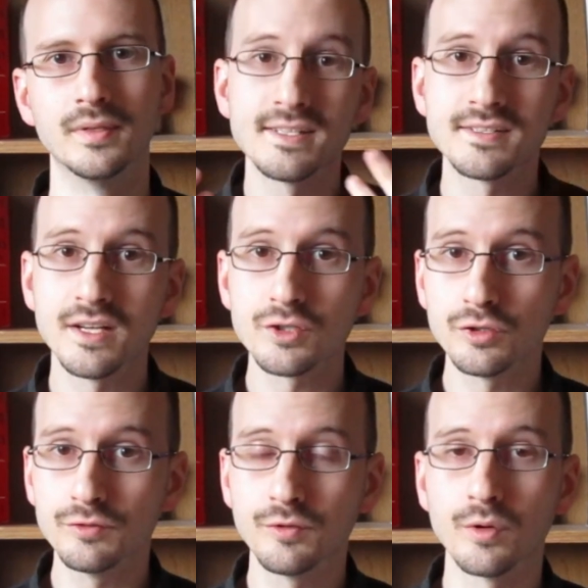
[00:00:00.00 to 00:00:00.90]
A
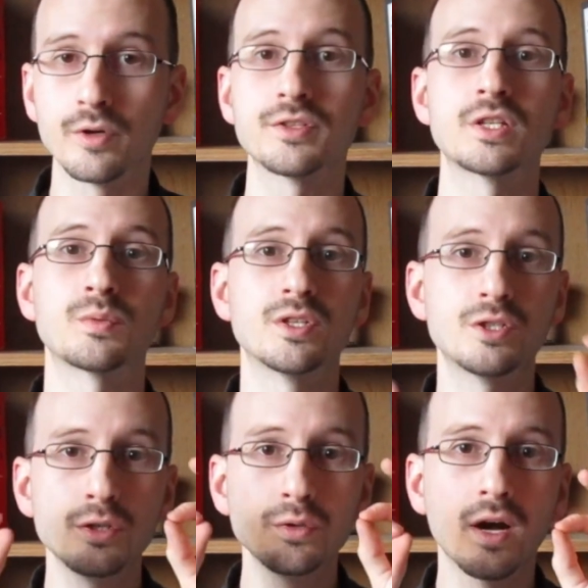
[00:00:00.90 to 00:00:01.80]
central force is when
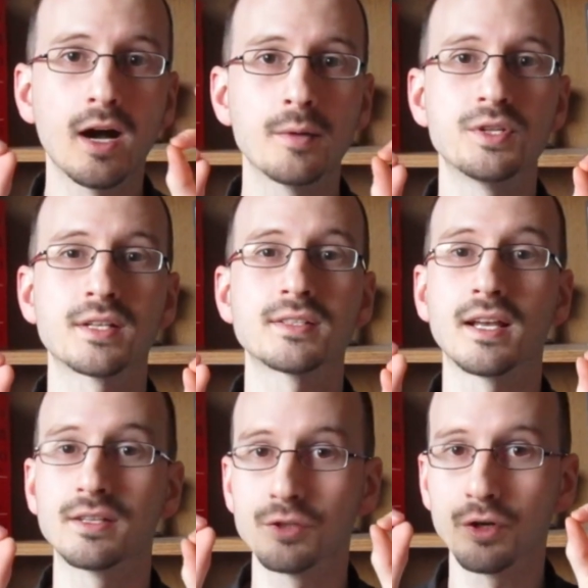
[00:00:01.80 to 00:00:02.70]
two objects
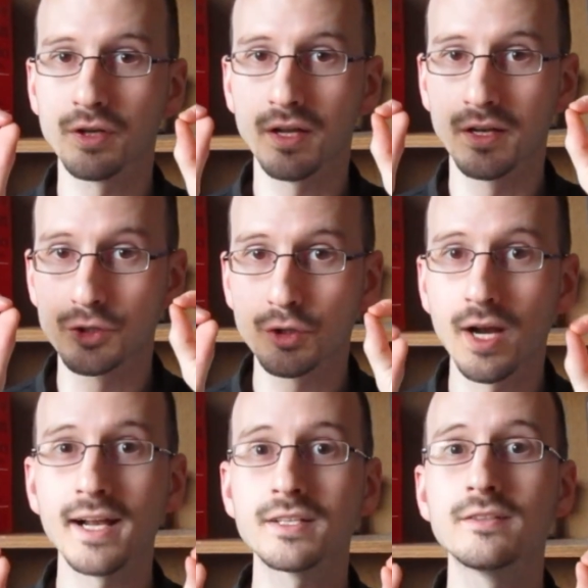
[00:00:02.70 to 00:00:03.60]
exert an
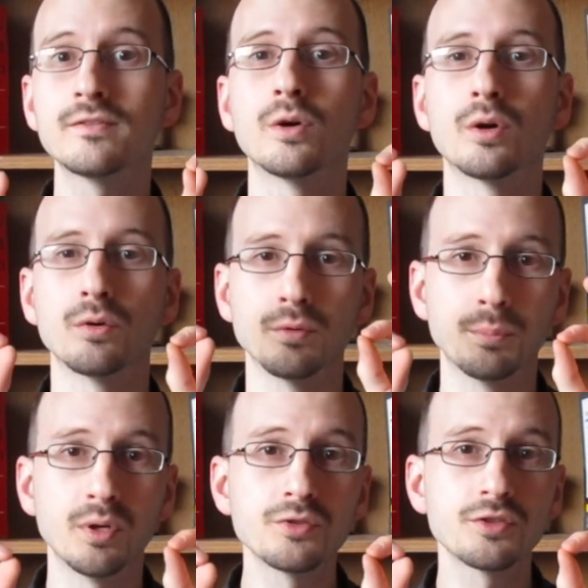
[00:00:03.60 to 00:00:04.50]
attractive or
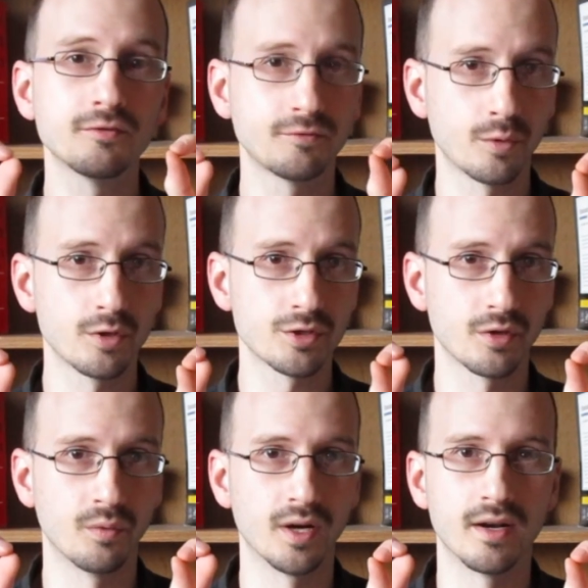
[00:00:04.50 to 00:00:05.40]
repulsive force
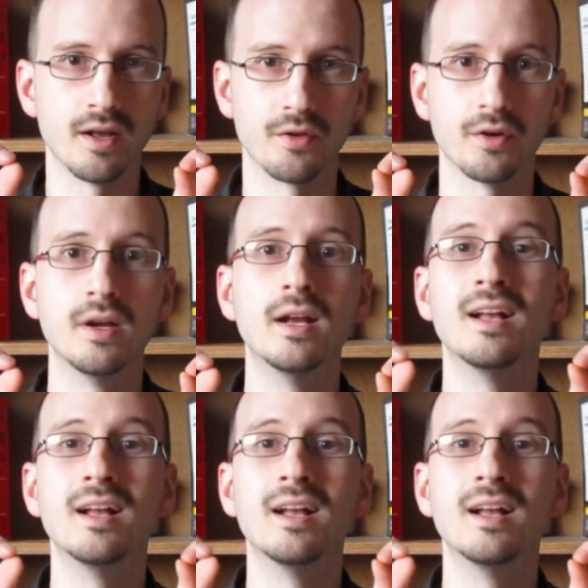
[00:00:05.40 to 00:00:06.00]
on one another